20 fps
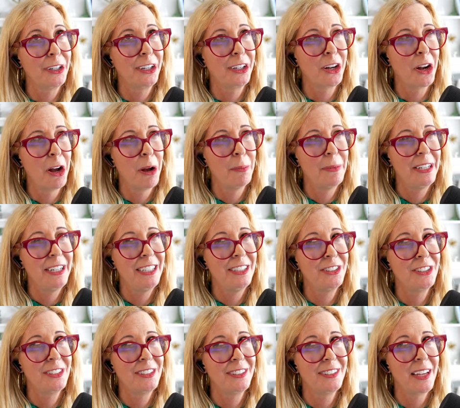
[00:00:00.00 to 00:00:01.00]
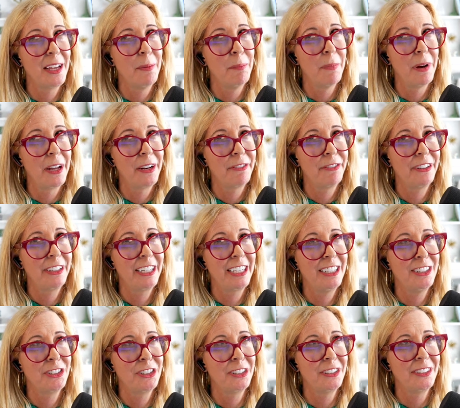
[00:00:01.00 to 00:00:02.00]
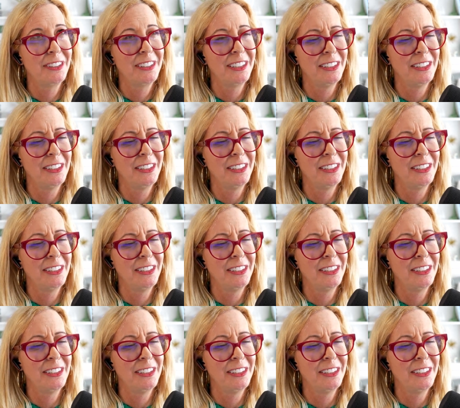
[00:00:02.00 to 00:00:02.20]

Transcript: accommodations and modifications